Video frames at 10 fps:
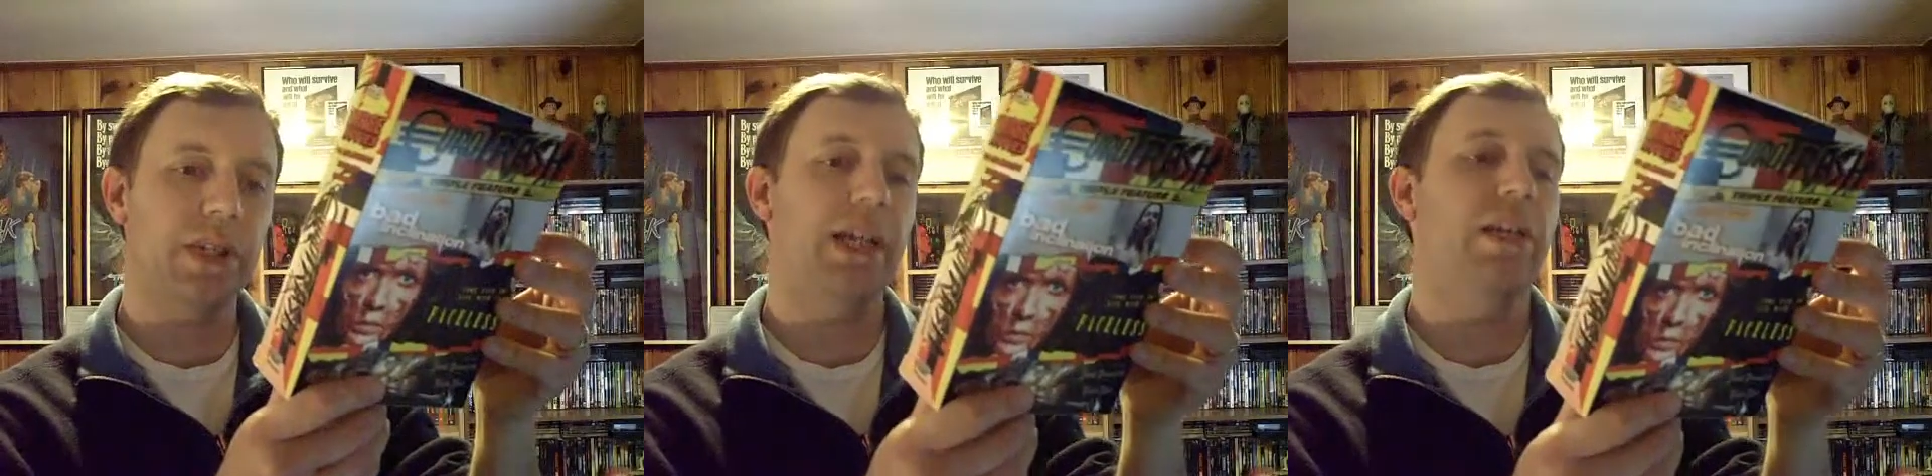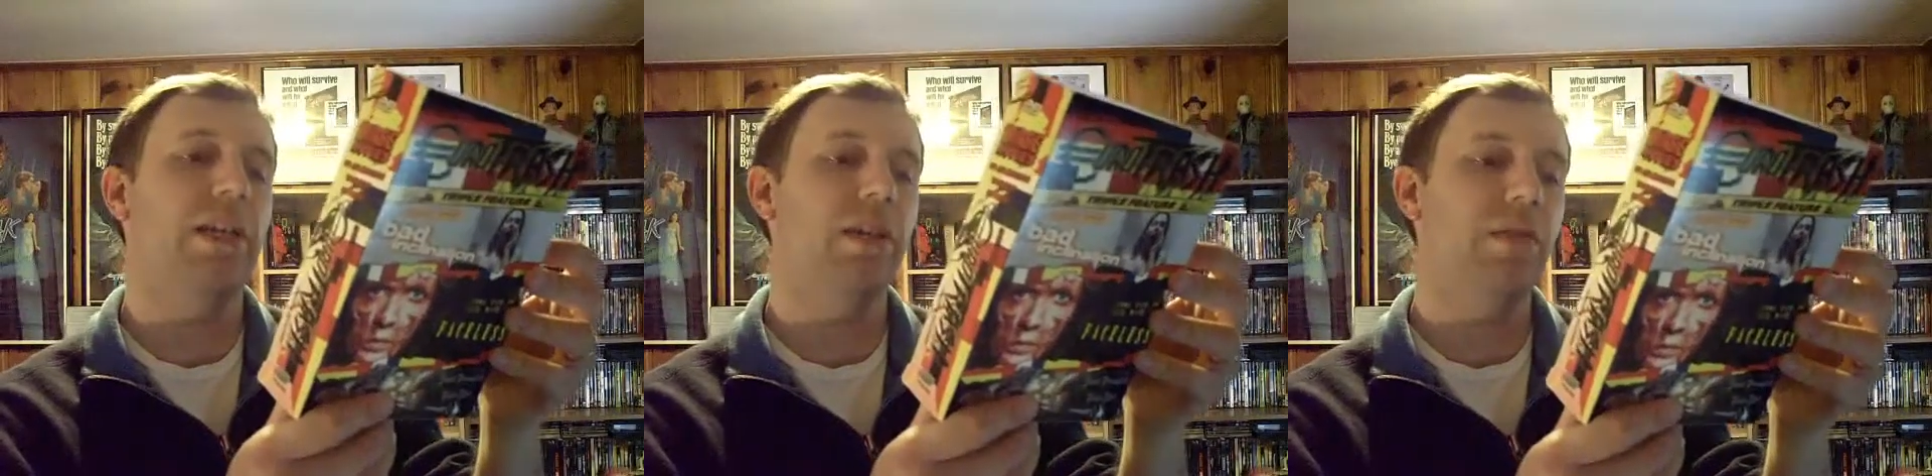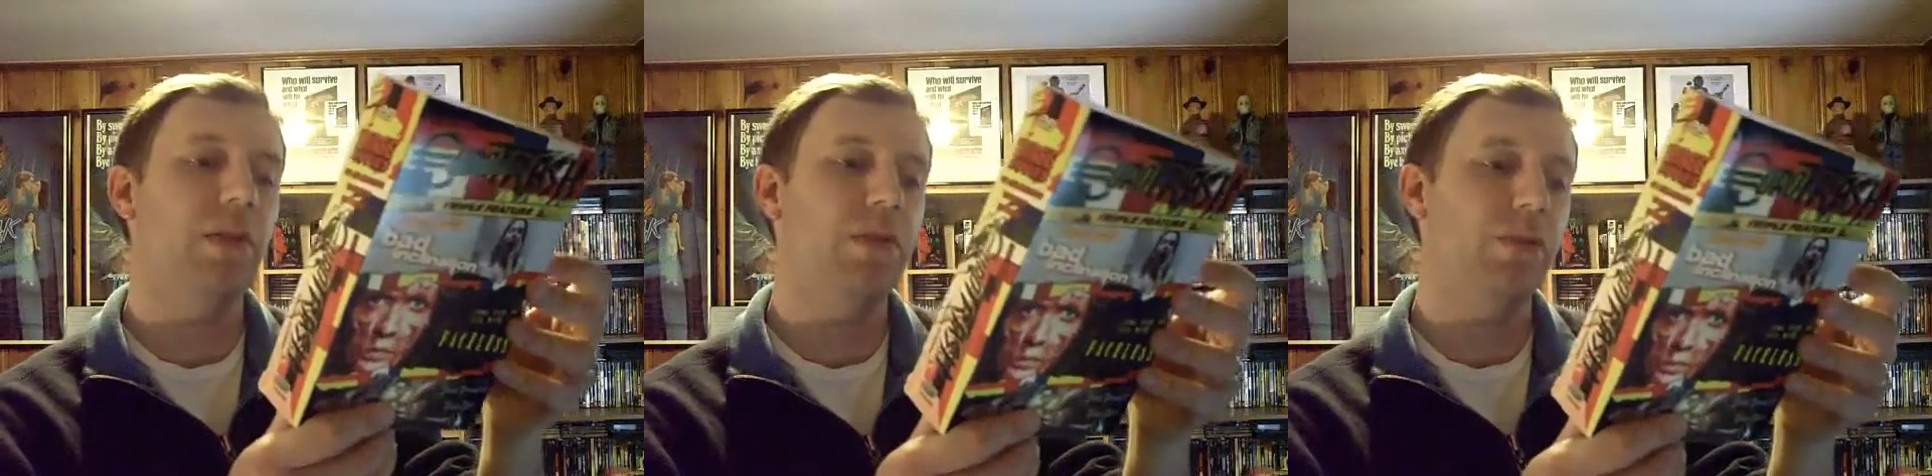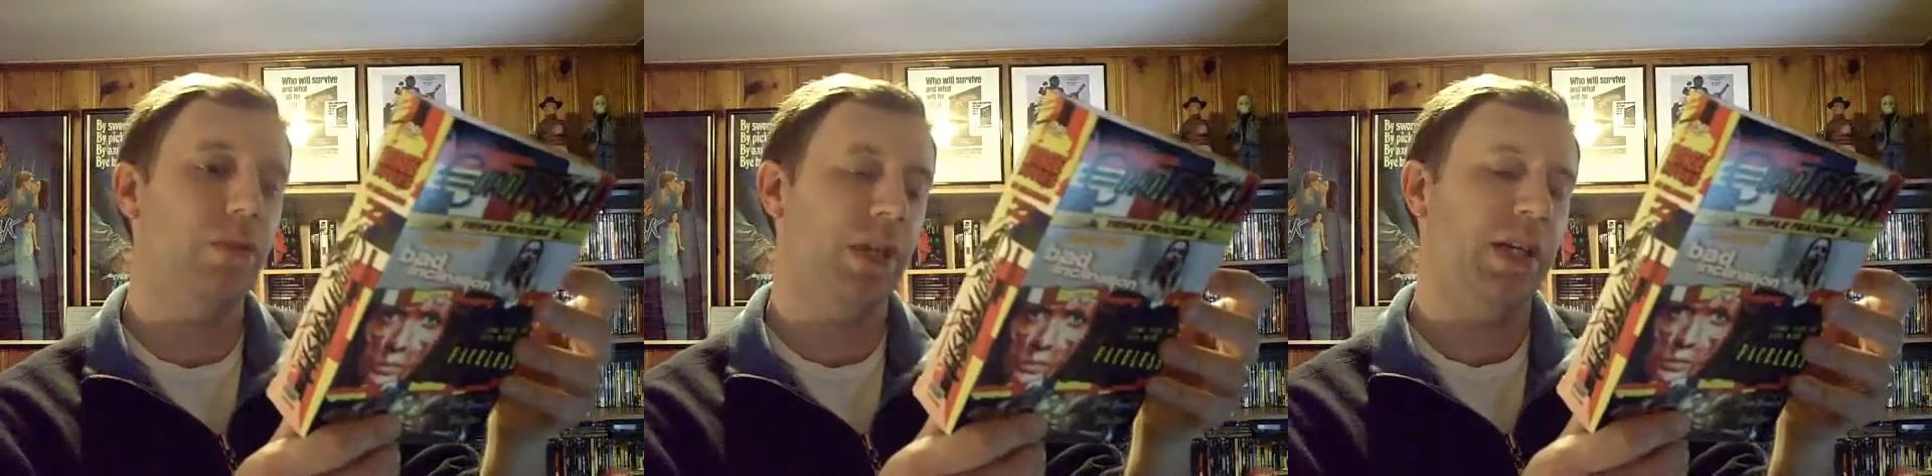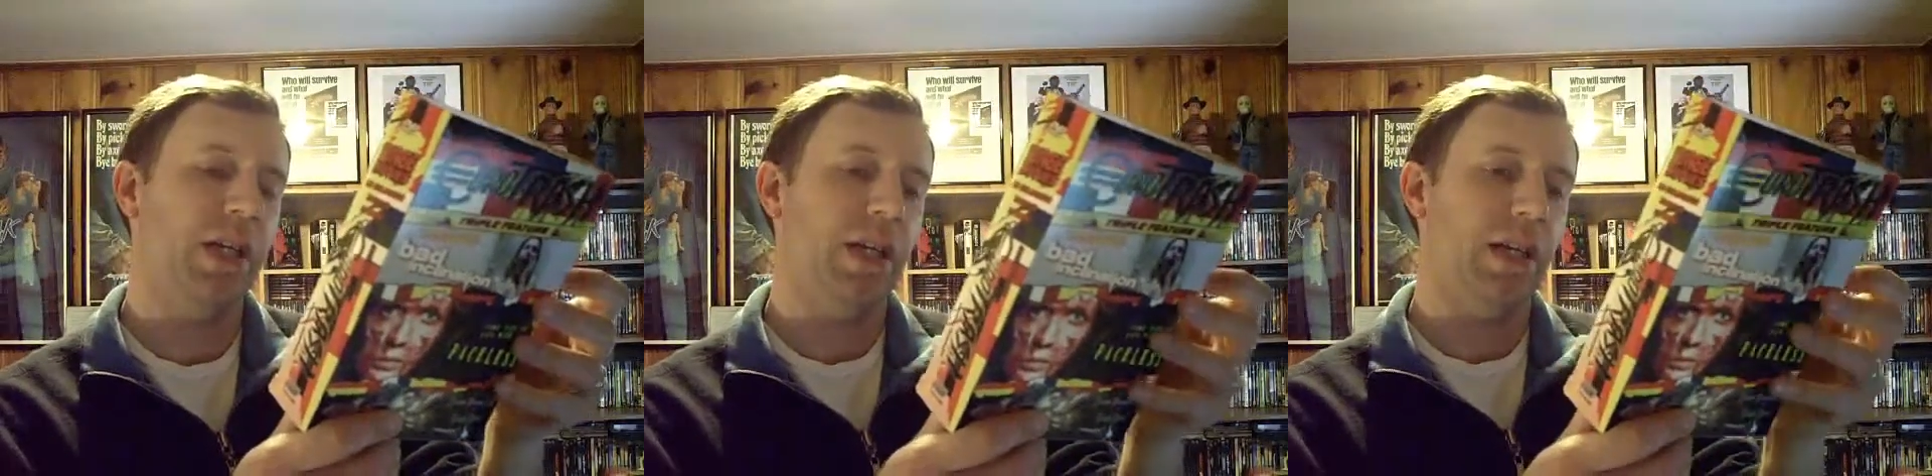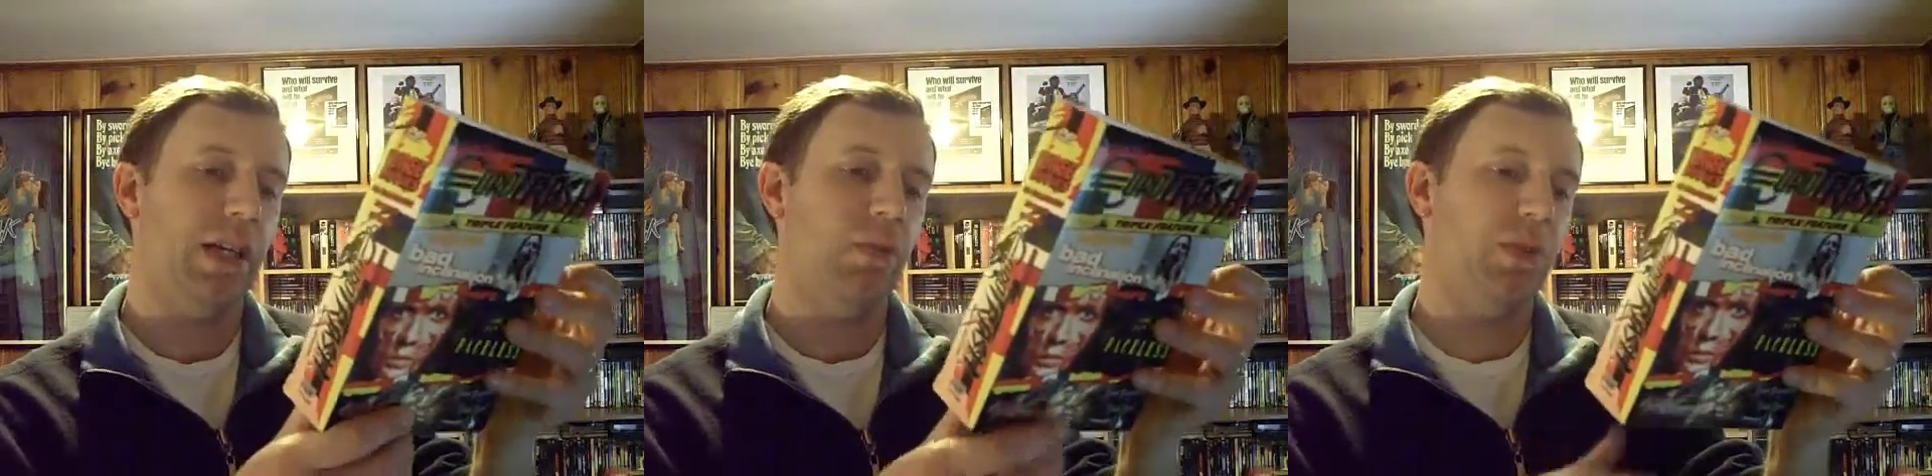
talent interviews uh,